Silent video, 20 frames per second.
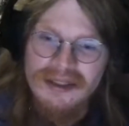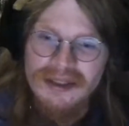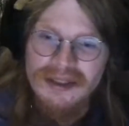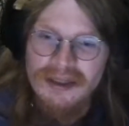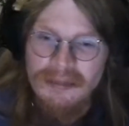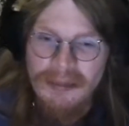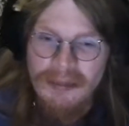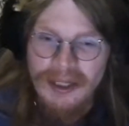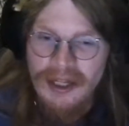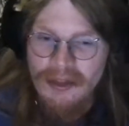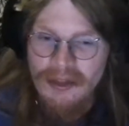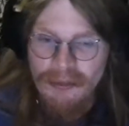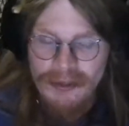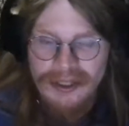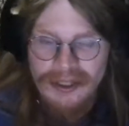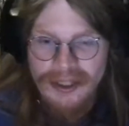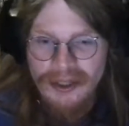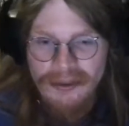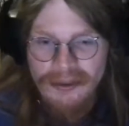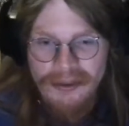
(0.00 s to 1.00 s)
Because
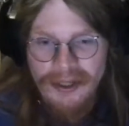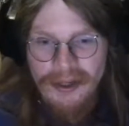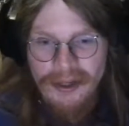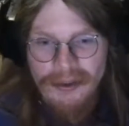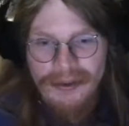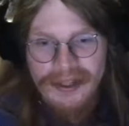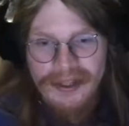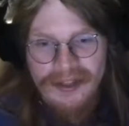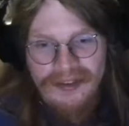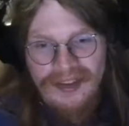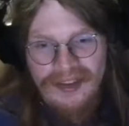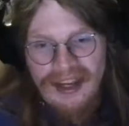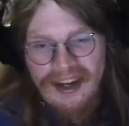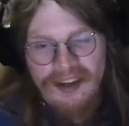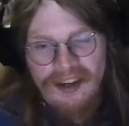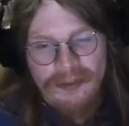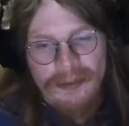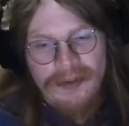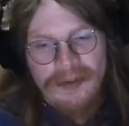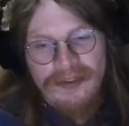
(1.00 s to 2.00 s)
we don't know the
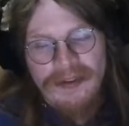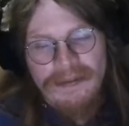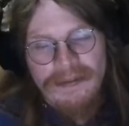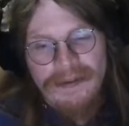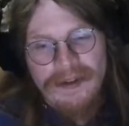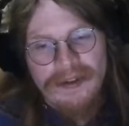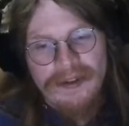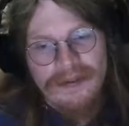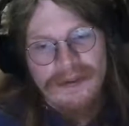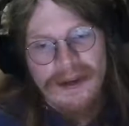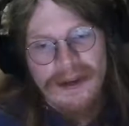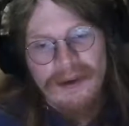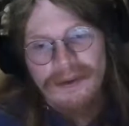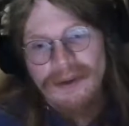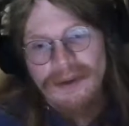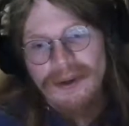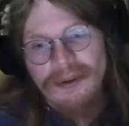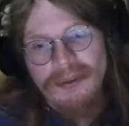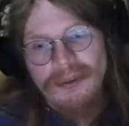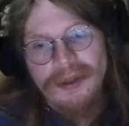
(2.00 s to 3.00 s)
exact specifics of how
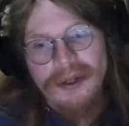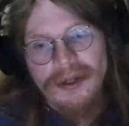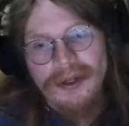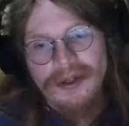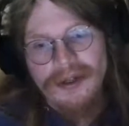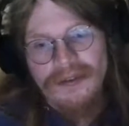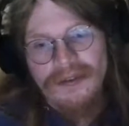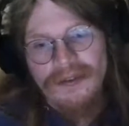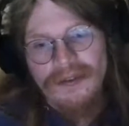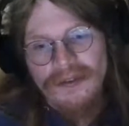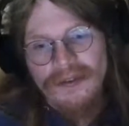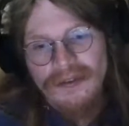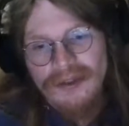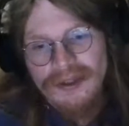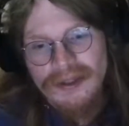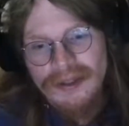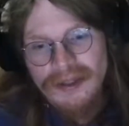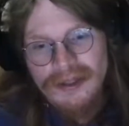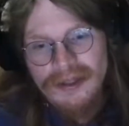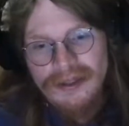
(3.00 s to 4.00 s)
it all works.
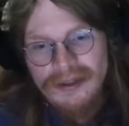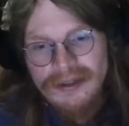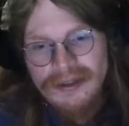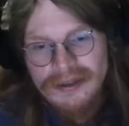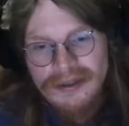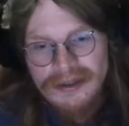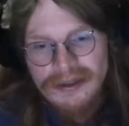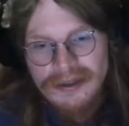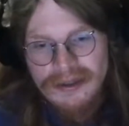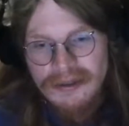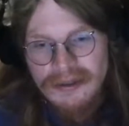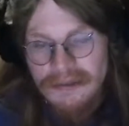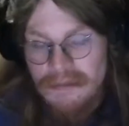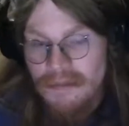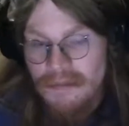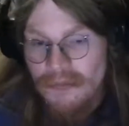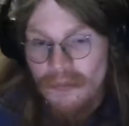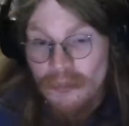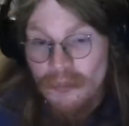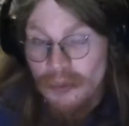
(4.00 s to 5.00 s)

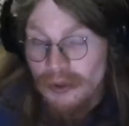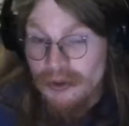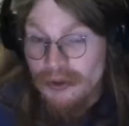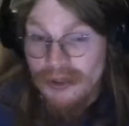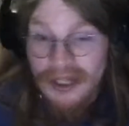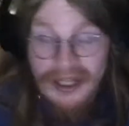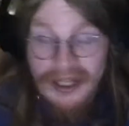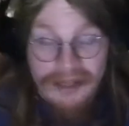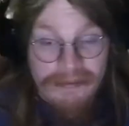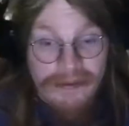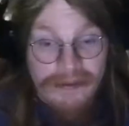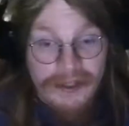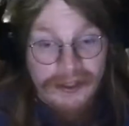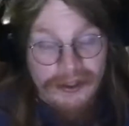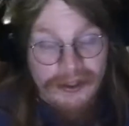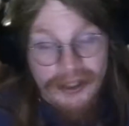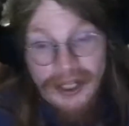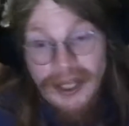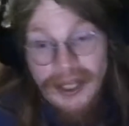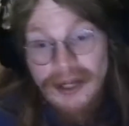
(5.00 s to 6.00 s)
We're trying to
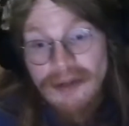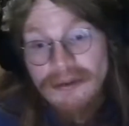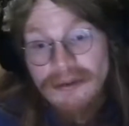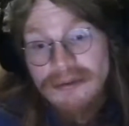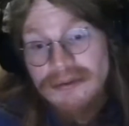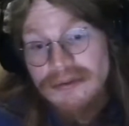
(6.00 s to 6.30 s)
figure it out.